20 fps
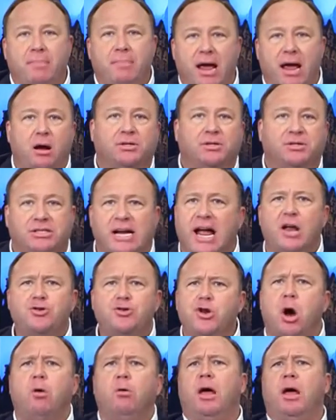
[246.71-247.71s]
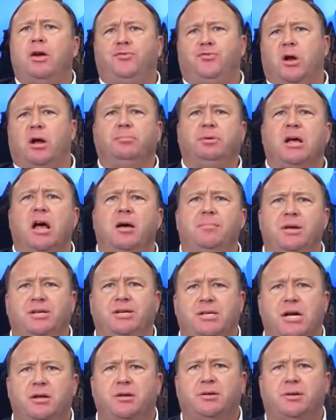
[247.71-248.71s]
the mayor, said. Don't let Trump come,
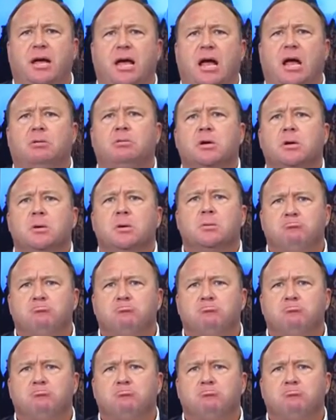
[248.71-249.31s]
he said today.